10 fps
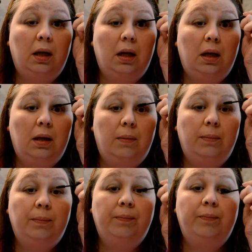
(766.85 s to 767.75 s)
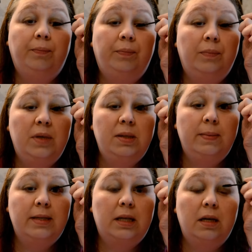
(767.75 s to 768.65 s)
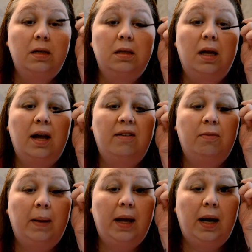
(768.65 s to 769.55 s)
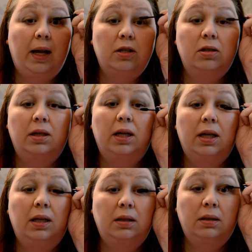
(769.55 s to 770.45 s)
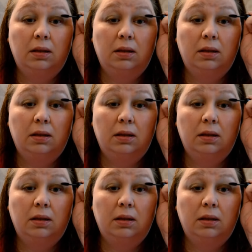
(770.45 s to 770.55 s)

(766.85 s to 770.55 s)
Um, this mascara's not half bad actually guys.